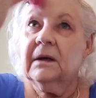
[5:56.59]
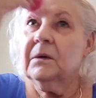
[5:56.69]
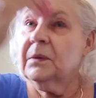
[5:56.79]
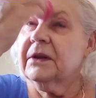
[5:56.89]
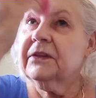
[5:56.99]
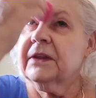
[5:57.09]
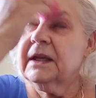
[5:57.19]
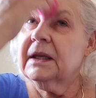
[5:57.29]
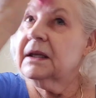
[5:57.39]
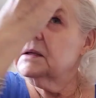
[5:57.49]
with
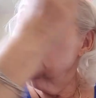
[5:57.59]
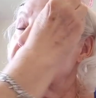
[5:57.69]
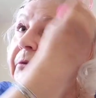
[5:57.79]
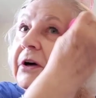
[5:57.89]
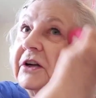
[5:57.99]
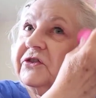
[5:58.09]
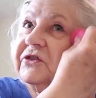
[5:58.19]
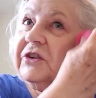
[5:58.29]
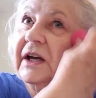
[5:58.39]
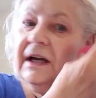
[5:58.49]
a
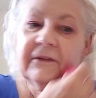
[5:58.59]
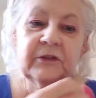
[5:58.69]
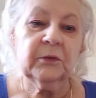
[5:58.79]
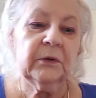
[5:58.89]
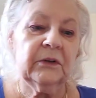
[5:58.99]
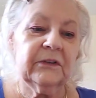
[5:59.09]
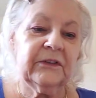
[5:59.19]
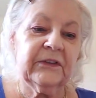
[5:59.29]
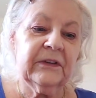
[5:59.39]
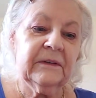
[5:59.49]
brush
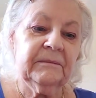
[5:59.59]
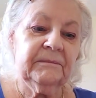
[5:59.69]
afterwards.